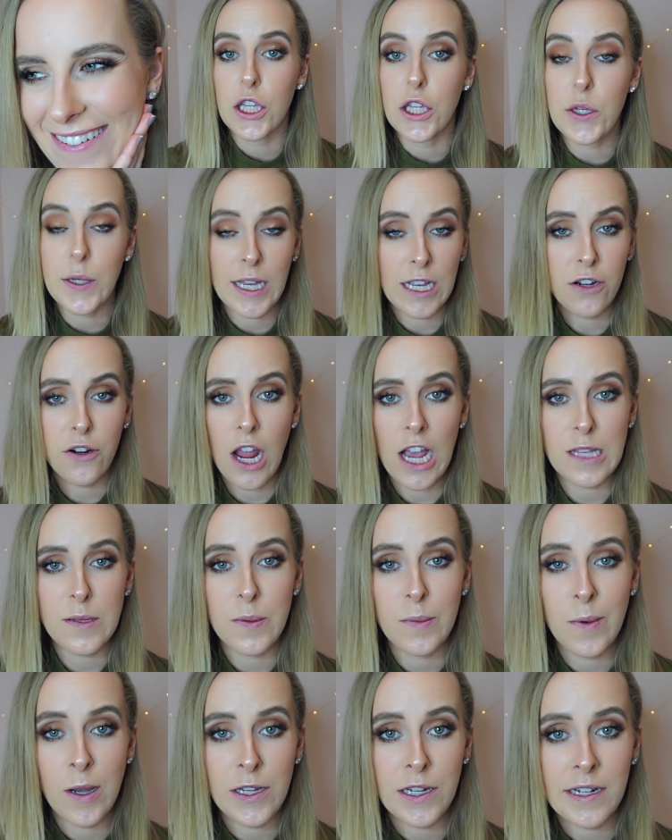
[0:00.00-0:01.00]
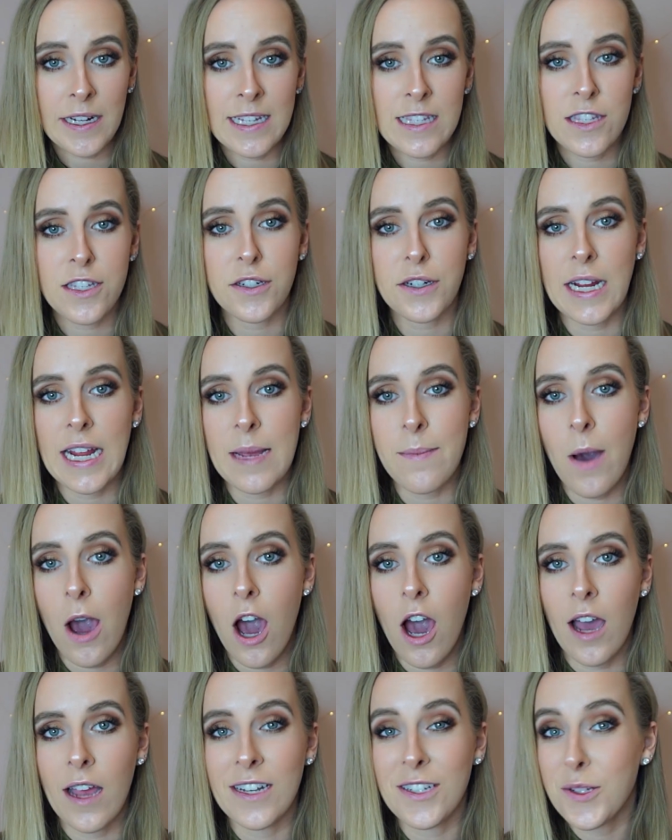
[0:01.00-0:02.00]
You can cross-promote your Instagram
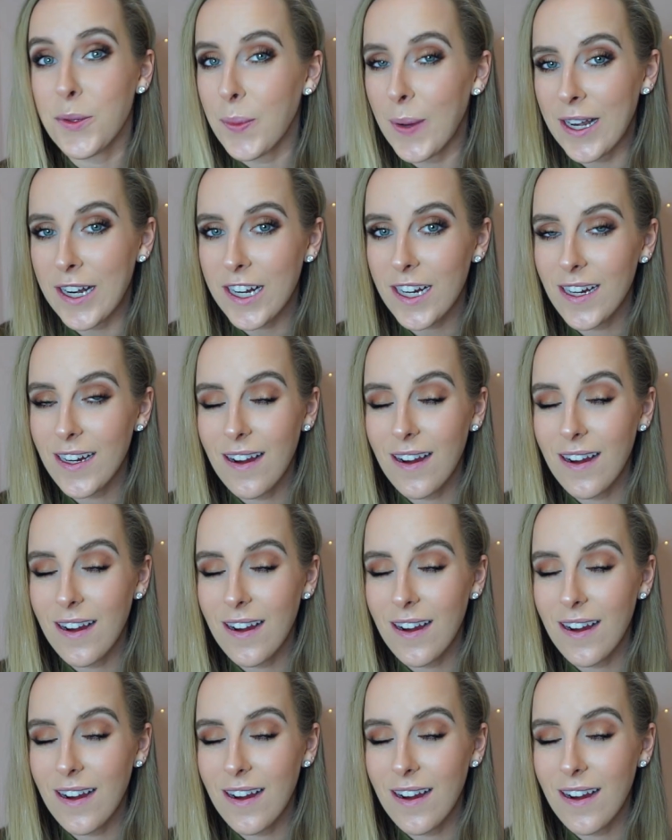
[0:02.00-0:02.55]
on Twitter.